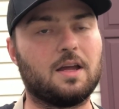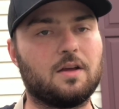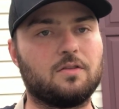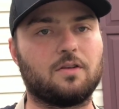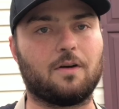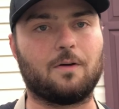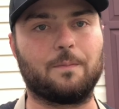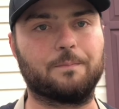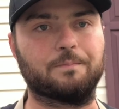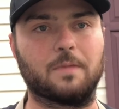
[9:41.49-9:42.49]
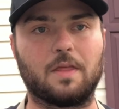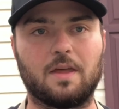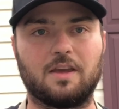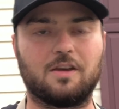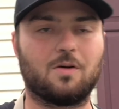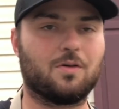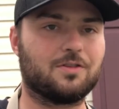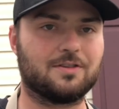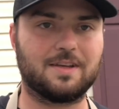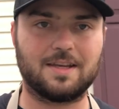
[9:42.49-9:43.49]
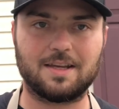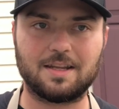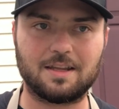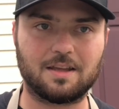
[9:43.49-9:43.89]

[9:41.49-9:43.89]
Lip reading: So thank y'all once again.